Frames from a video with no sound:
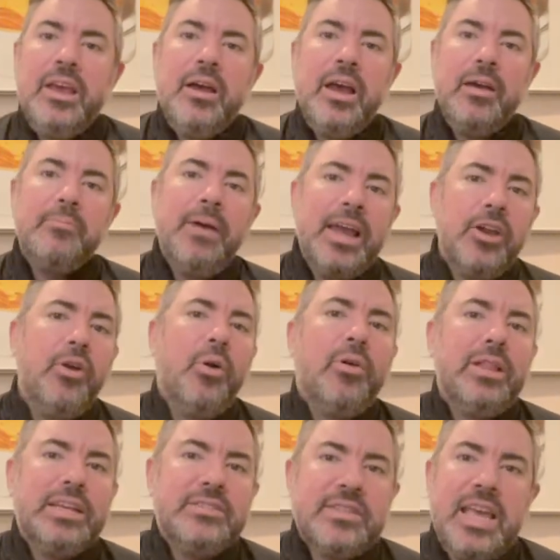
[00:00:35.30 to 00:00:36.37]
My goal
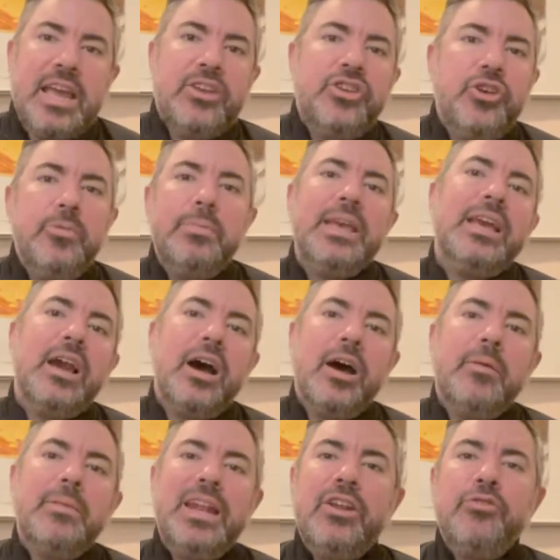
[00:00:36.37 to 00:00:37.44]
is that you
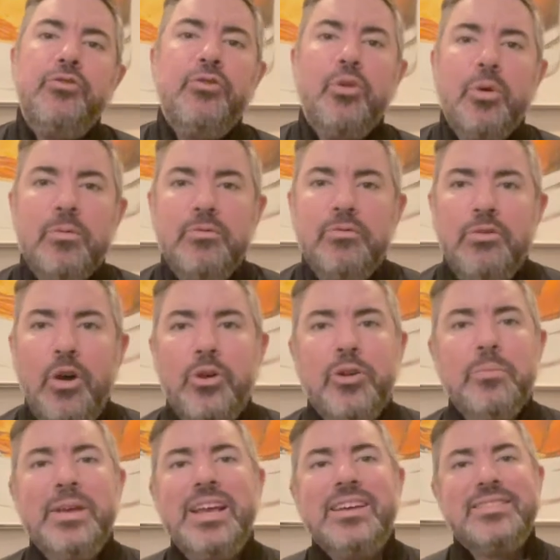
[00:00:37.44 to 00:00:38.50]
become an informed voter
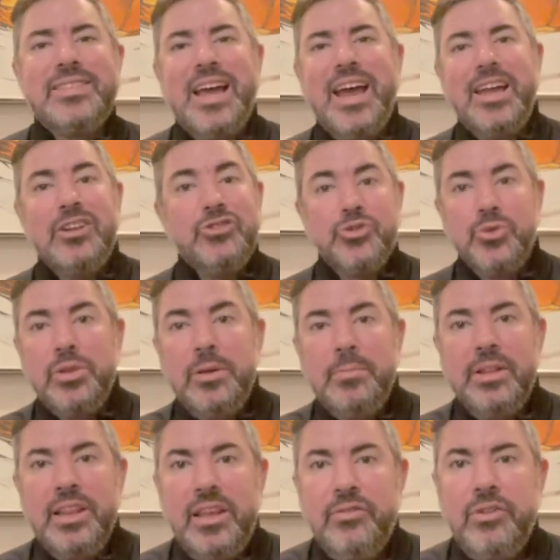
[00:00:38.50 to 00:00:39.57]
because I truly
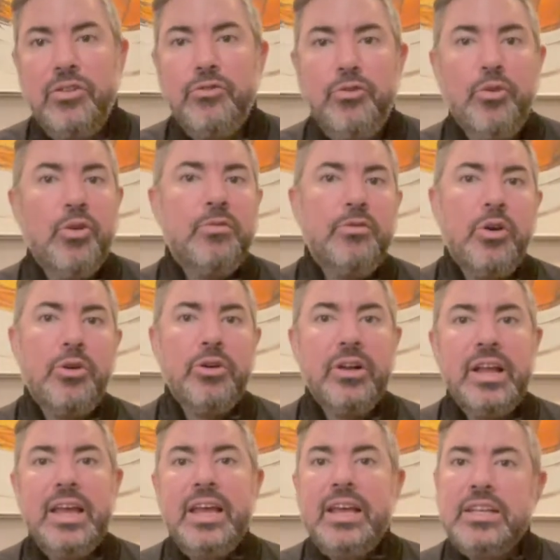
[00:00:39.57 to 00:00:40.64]
believe an informed voter
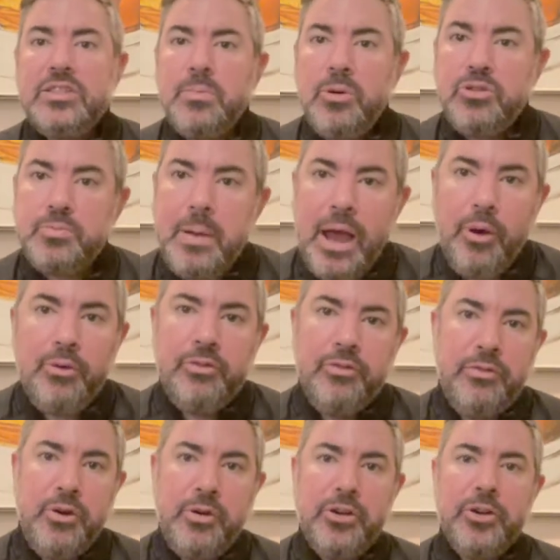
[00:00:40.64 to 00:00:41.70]
is the most
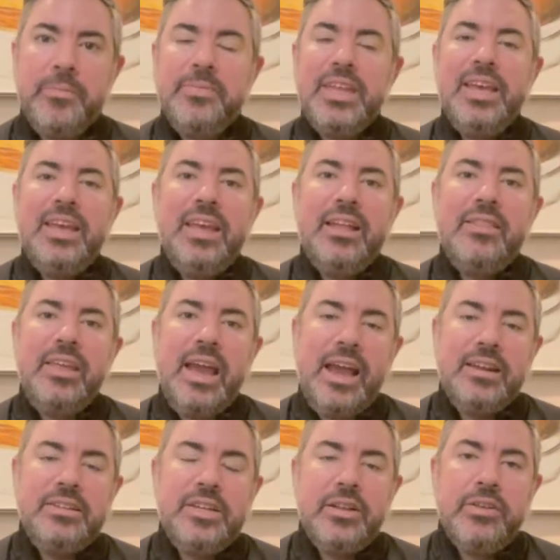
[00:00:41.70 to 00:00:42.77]
powerful voter and the
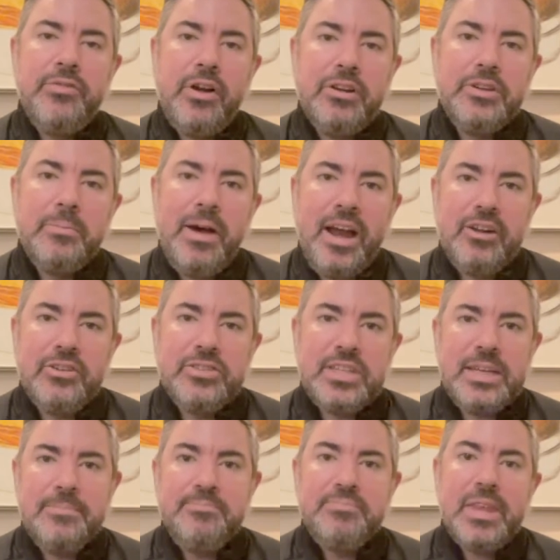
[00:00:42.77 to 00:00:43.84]
ideal of our democracy.
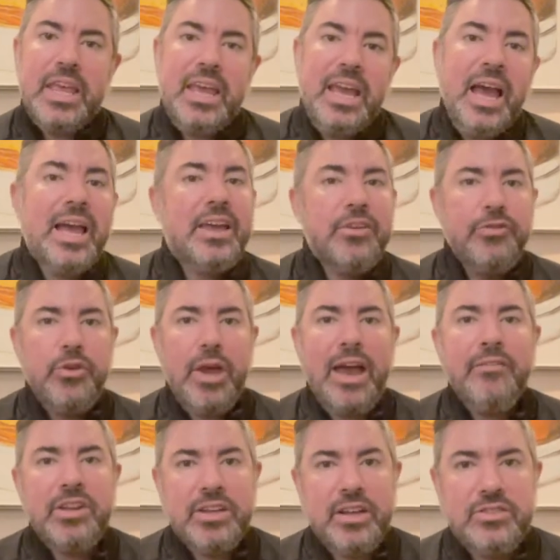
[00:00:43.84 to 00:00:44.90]
If you
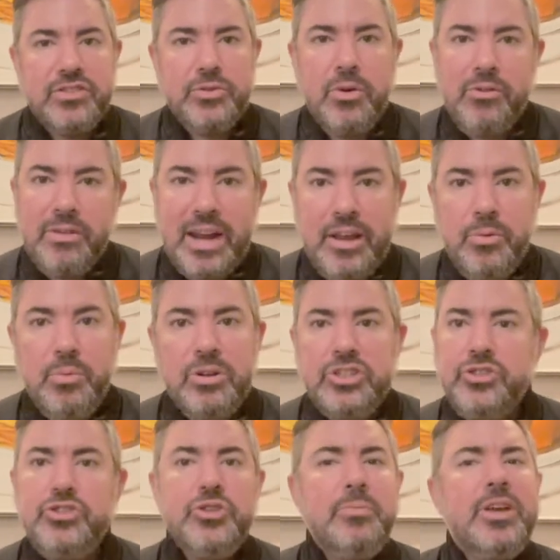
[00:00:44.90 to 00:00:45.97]
haven't done so already, would you
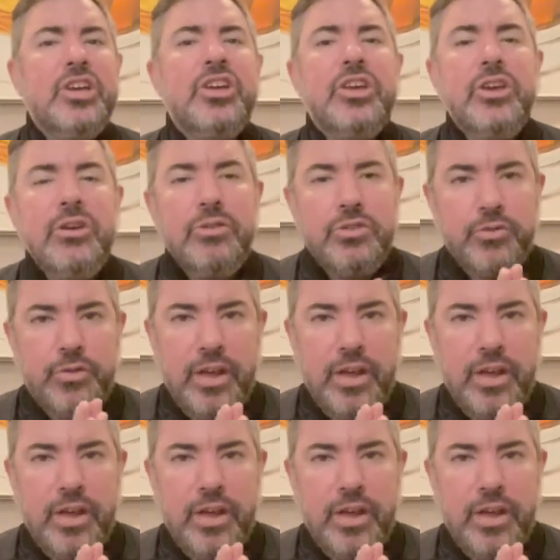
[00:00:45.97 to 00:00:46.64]
do me a huge favor